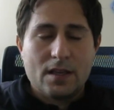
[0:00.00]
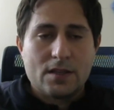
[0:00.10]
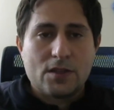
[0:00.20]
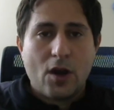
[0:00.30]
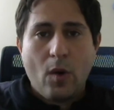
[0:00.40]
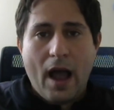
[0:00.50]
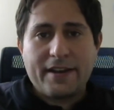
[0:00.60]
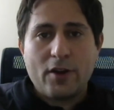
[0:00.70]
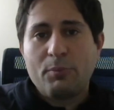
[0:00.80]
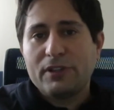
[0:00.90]
So I
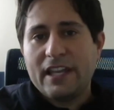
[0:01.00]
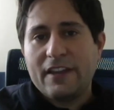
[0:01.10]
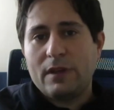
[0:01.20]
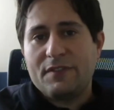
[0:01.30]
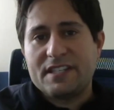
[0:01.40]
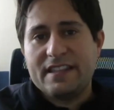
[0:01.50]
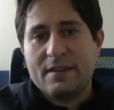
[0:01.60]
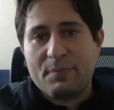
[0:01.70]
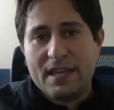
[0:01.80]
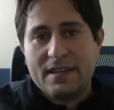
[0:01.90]
don't believe we've seen the
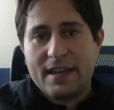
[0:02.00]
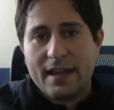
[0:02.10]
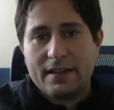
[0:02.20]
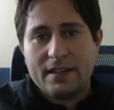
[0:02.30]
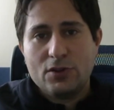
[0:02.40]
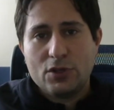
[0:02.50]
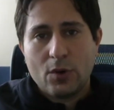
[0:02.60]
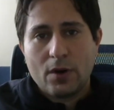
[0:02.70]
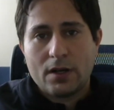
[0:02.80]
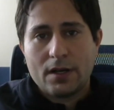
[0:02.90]
peak yet in New
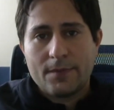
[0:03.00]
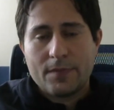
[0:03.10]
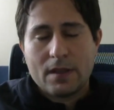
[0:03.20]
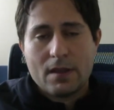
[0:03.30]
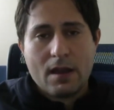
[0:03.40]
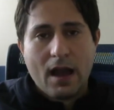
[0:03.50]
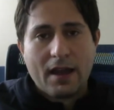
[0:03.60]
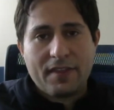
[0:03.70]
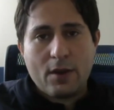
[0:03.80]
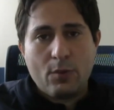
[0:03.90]
York. I
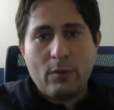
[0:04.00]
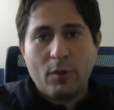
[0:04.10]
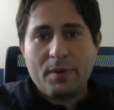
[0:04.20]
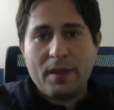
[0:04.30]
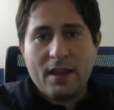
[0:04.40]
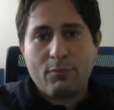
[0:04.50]
think we will peak